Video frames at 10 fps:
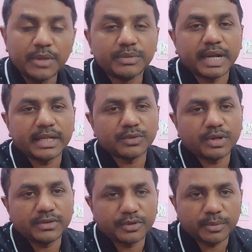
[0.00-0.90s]
That is
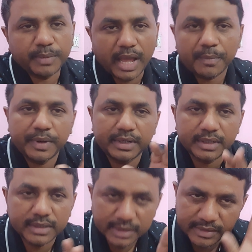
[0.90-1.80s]
only for the black
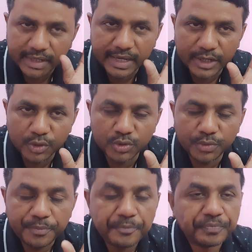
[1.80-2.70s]
printer. Is that clear to
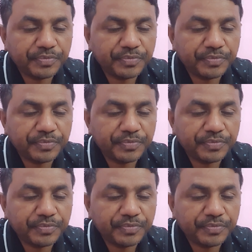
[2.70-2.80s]
you?